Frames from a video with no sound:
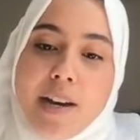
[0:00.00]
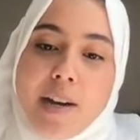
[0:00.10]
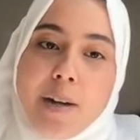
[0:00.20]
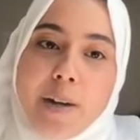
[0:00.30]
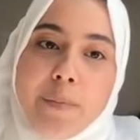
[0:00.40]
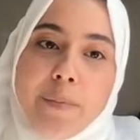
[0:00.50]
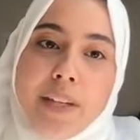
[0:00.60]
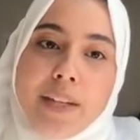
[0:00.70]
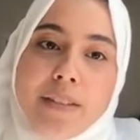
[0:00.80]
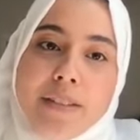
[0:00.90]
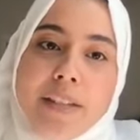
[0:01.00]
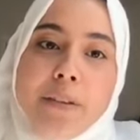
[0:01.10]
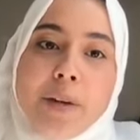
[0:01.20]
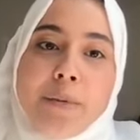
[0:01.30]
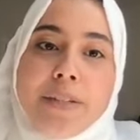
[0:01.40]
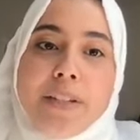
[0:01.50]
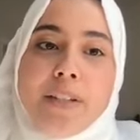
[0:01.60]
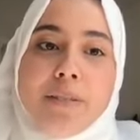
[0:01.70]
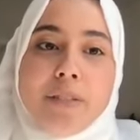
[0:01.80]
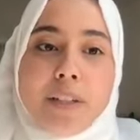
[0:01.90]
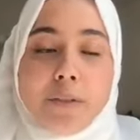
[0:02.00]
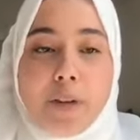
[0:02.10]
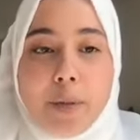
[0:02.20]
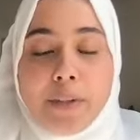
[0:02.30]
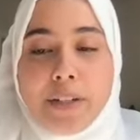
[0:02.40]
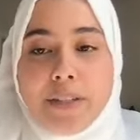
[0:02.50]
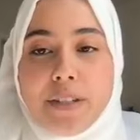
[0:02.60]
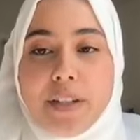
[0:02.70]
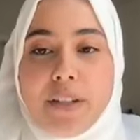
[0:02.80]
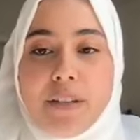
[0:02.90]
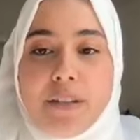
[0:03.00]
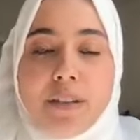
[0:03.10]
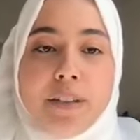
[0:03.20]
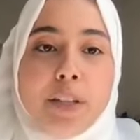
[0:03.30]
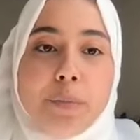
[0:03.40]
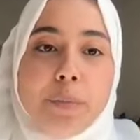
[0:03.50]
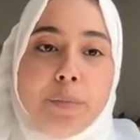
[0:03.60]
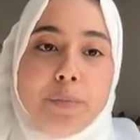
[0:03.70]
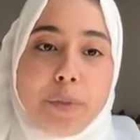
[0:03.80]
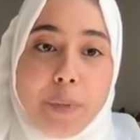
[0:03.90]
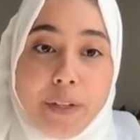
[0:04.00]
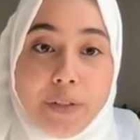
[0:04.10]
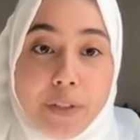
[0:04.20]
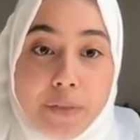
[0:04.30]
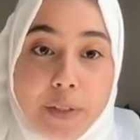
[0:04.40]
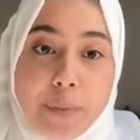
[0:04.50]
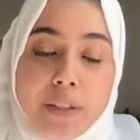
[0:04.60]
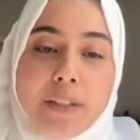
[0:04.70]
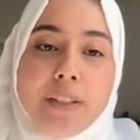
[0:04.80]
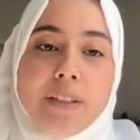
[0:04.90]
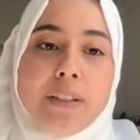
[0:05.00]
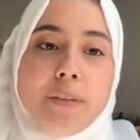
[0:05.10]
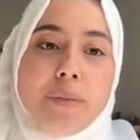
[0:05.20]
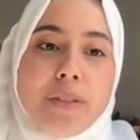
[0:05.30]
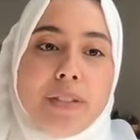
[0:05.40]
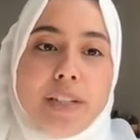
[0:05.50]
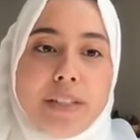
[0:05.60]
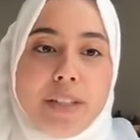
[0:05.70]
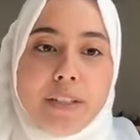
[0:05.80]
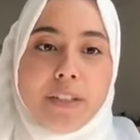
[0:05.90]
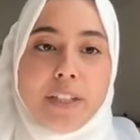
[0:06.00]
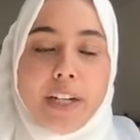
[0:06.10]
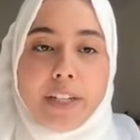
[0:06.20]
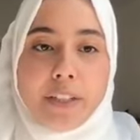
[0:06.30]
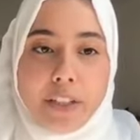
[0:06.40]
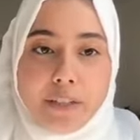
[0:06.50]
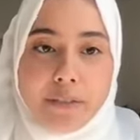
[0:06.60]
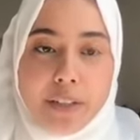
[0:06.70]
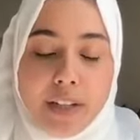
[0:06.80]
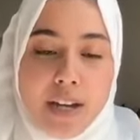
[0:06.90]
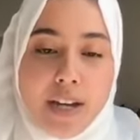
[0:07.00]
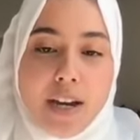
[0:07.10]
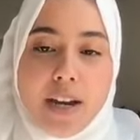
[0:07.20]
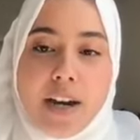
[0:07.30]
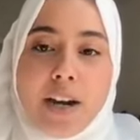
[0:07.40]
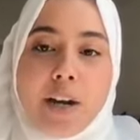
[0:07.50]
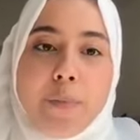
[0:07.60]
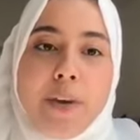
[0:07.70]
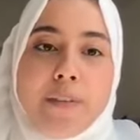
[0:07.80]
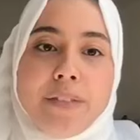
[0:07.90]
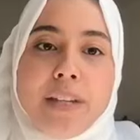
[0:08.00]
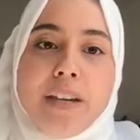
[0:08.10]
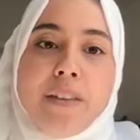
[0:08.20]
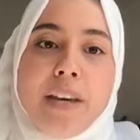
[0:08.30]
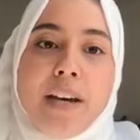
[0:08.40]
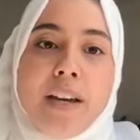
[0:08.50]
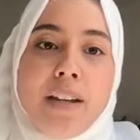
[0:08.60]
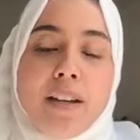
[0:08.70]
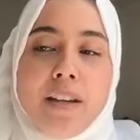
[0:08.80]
and State Representative Dylan Roberts, the lead sponsor of this bill, along with State Senator Kerry Donovan, have said that